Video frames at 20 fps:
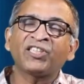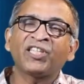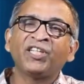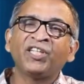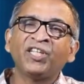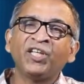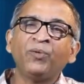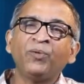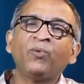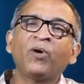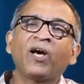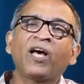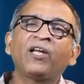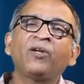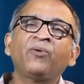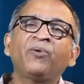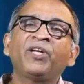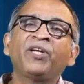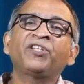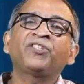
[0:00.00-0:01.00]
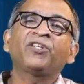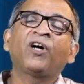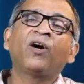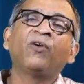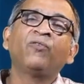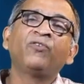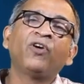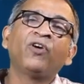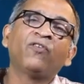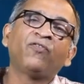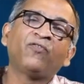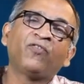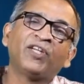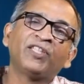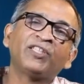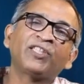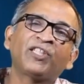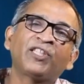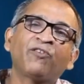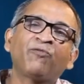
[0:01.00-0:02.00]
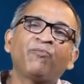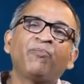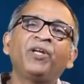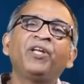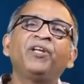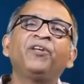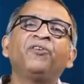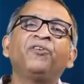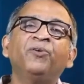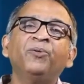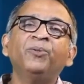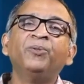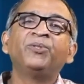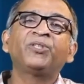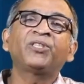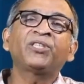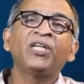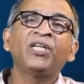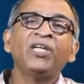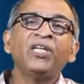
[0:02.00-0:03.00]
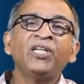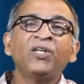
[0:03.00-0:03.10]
and evaluate how your funds have been used